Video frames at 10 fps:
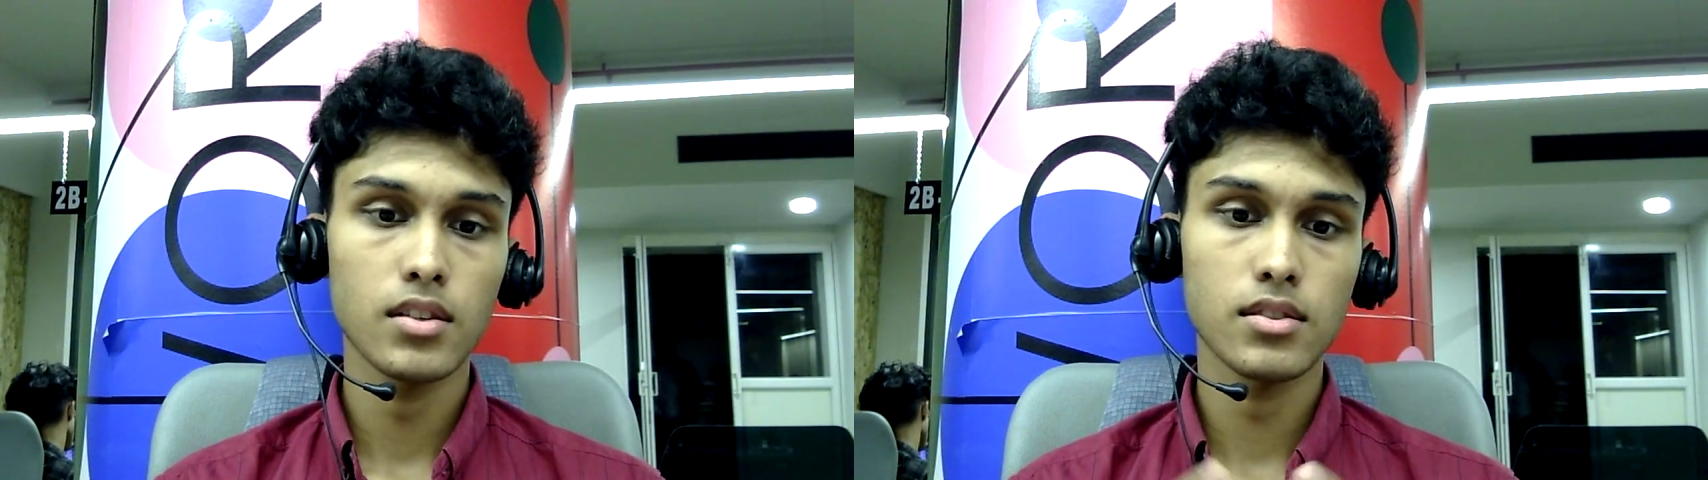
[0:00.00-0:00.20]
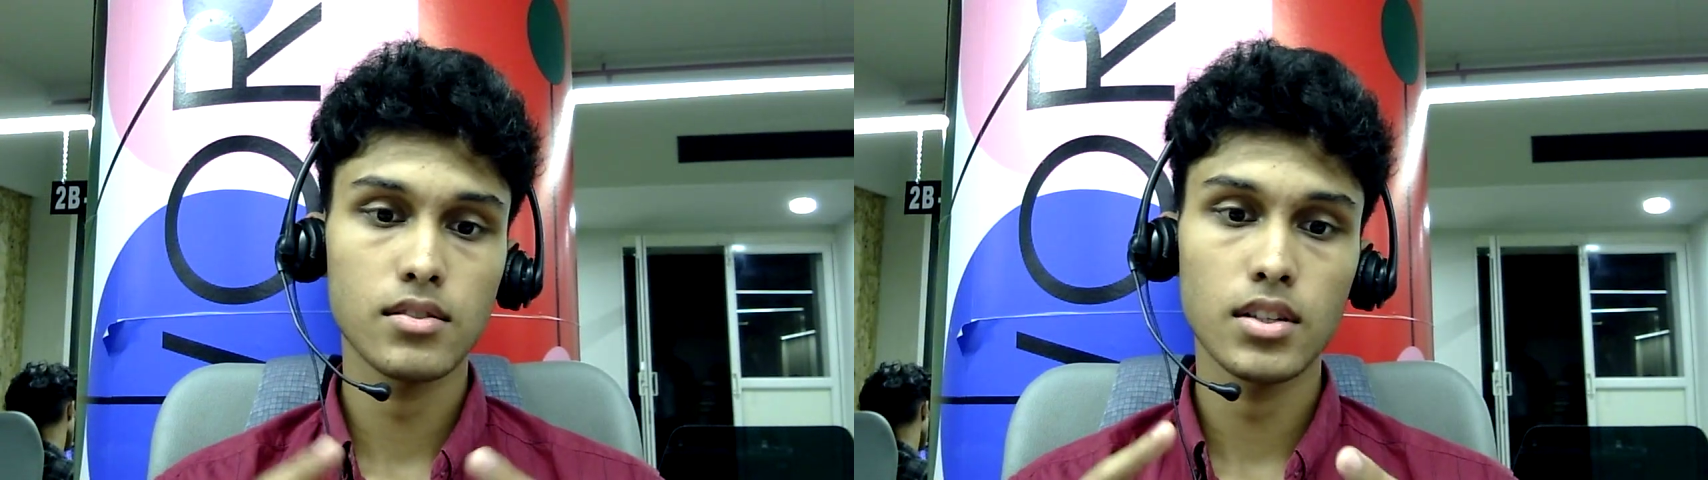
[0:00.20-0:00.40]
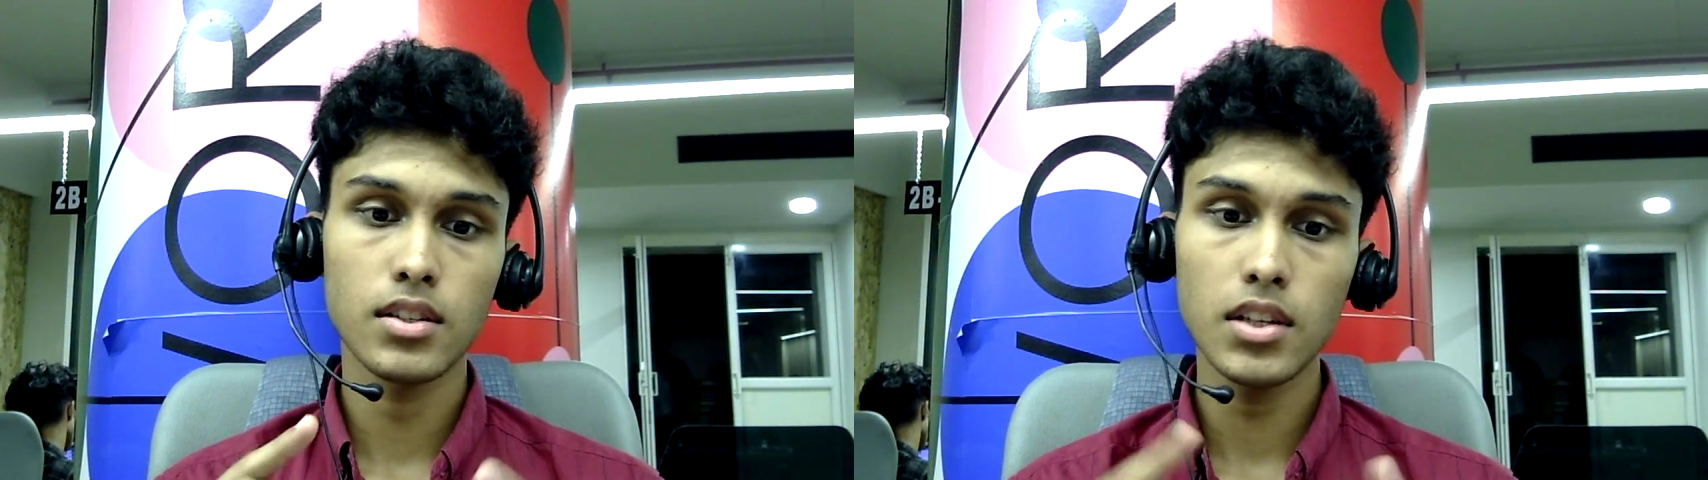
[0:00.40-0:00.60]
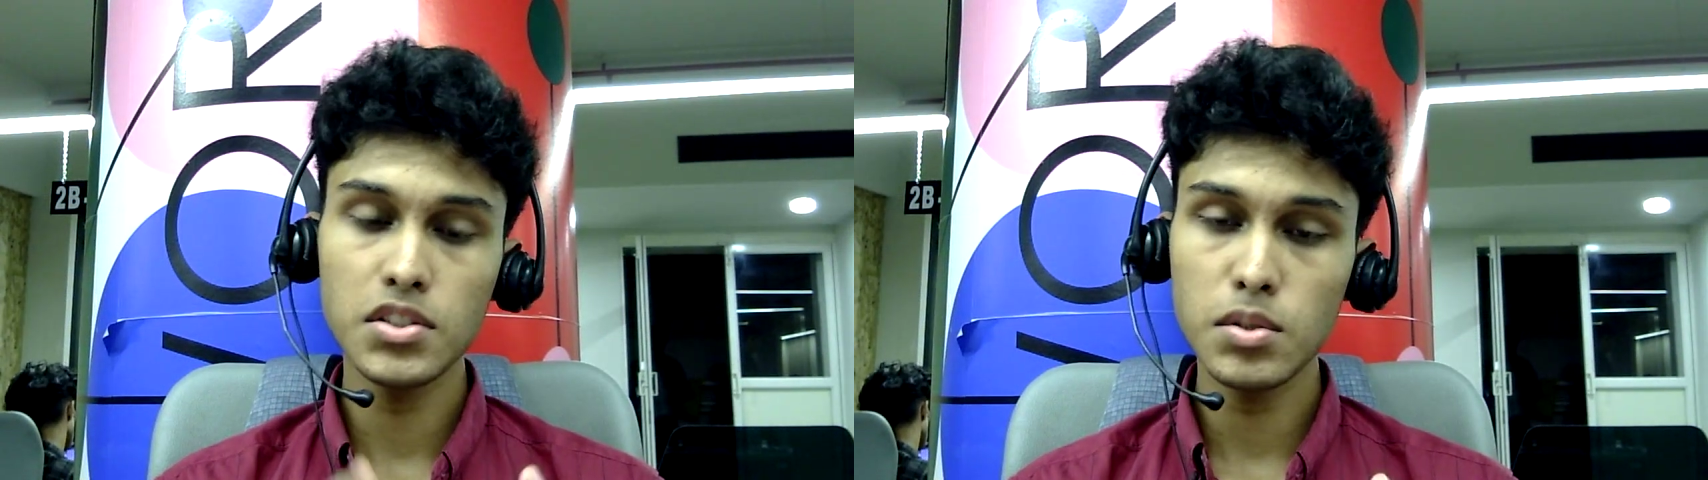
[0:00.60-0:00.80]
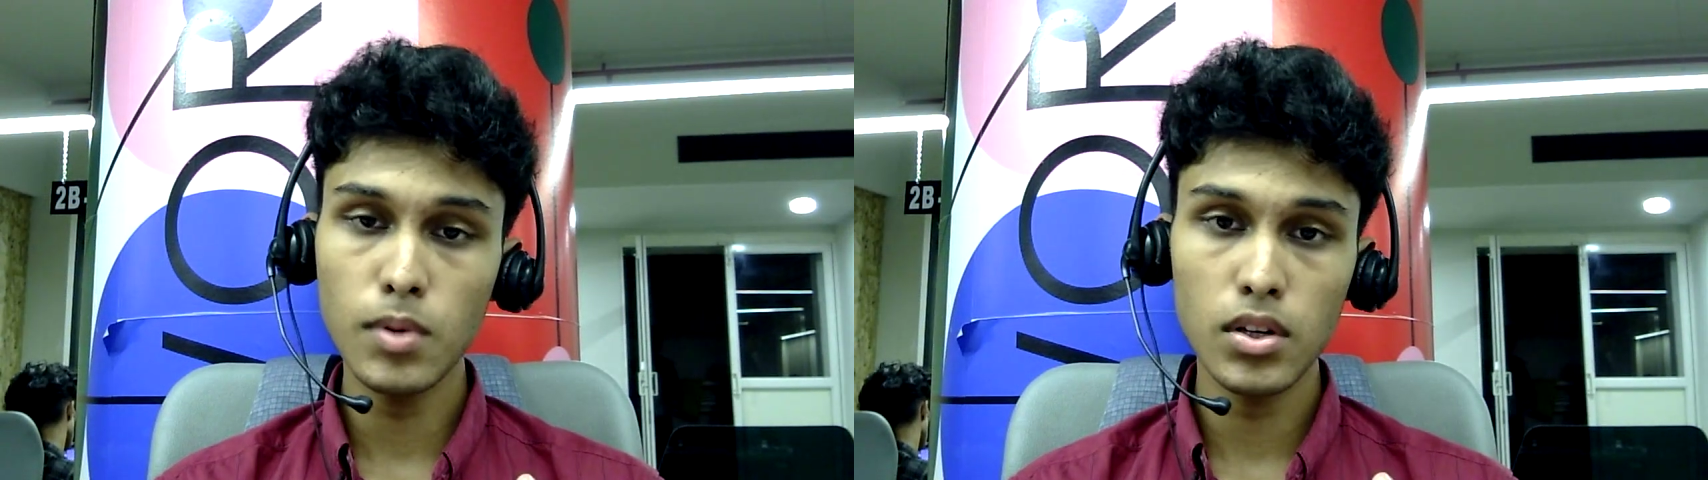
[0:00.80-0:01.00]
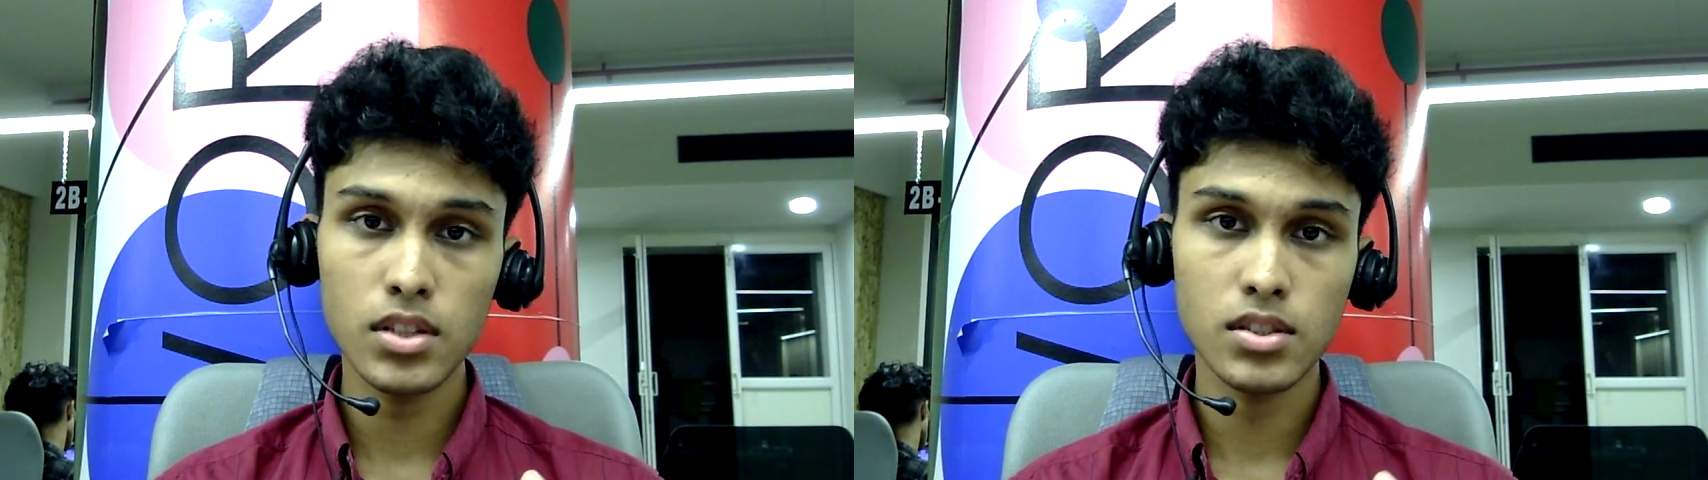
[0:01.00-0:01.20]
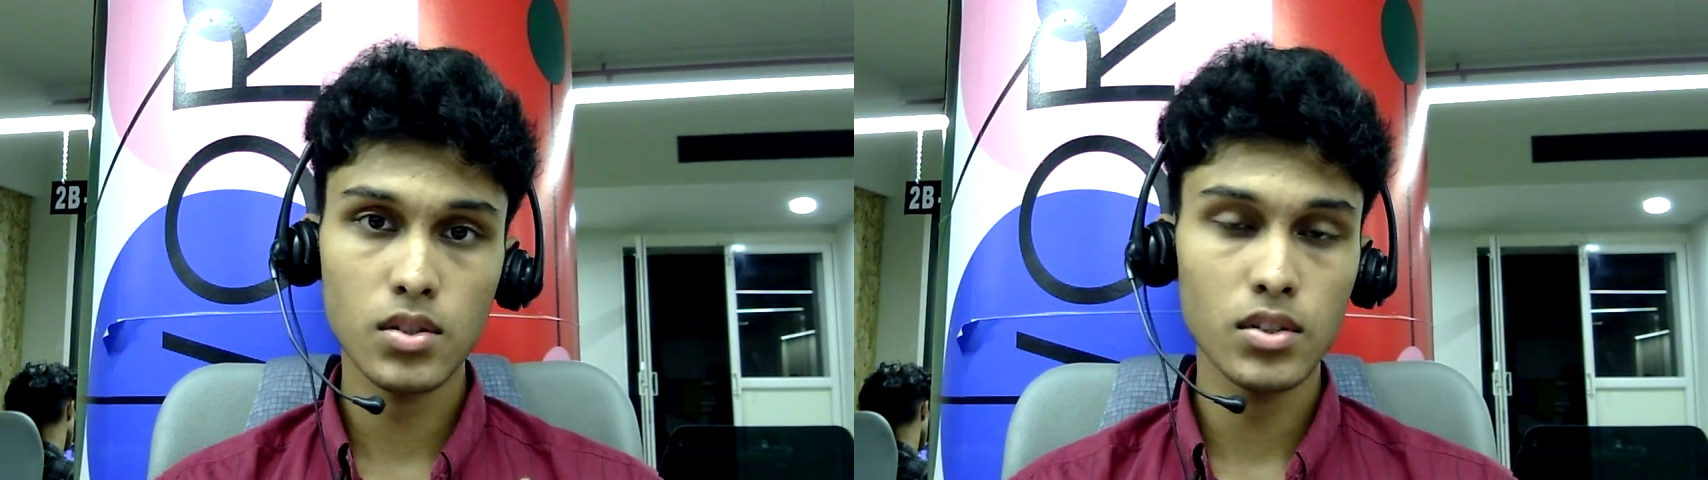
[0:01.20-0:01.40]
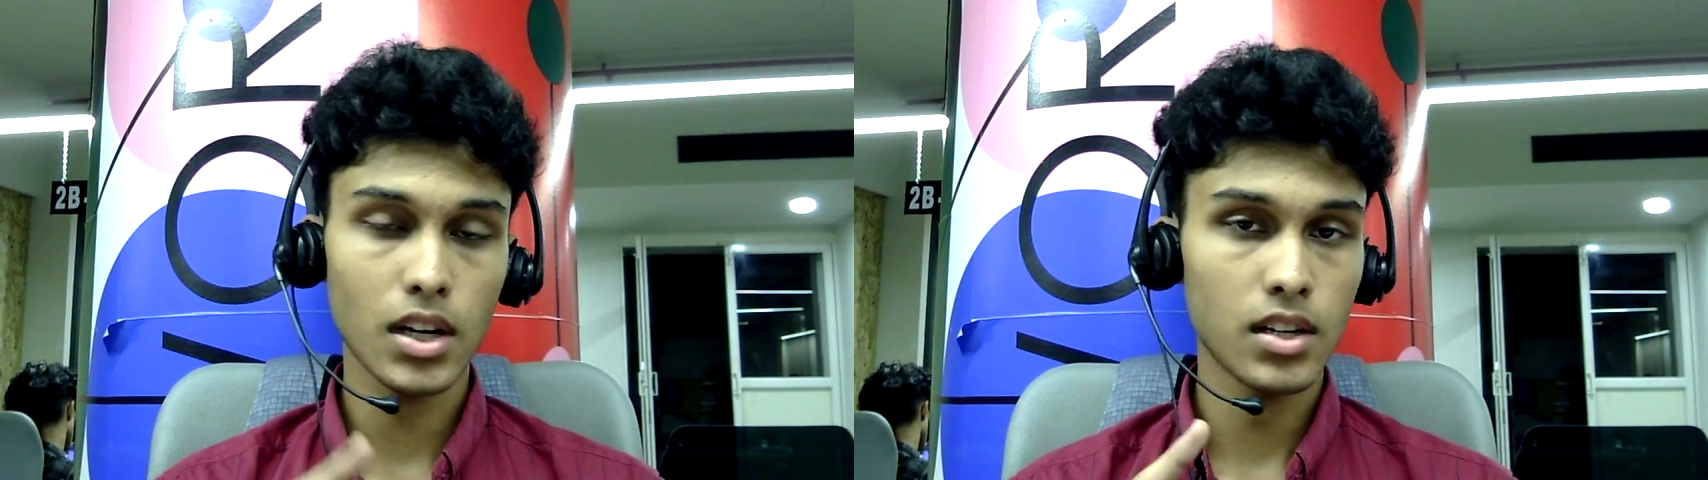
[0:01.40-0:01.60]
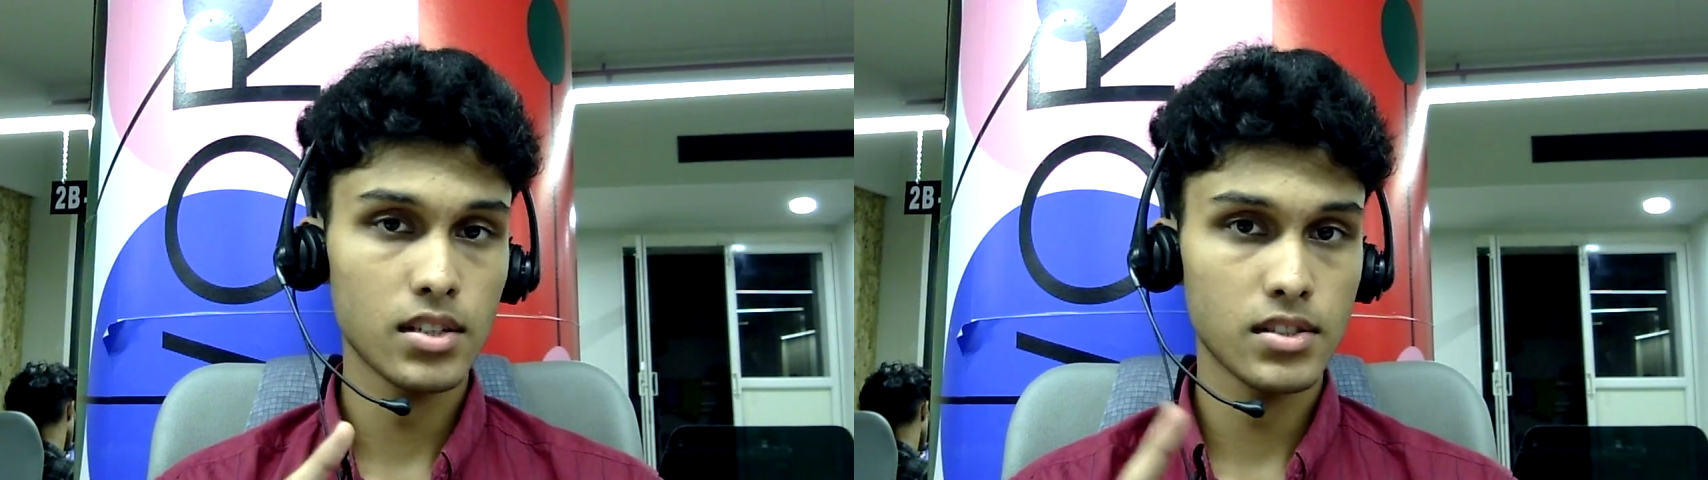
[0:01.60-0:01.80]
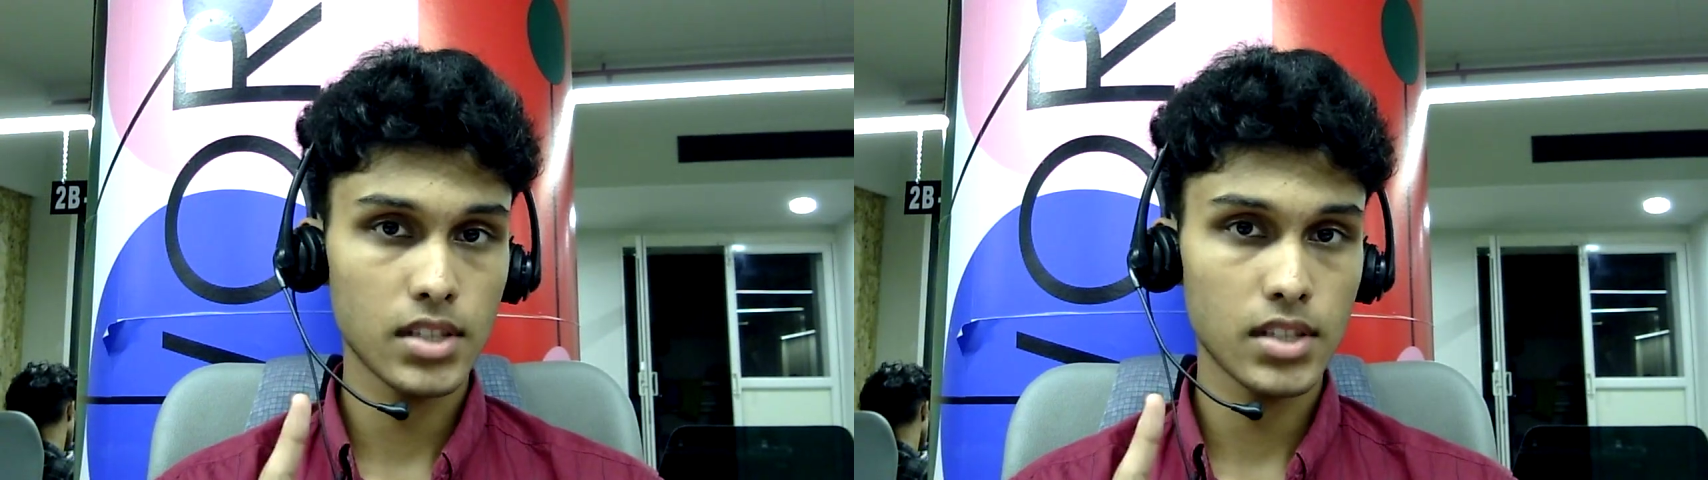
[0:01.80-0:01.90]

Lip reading: teacher bot does not understand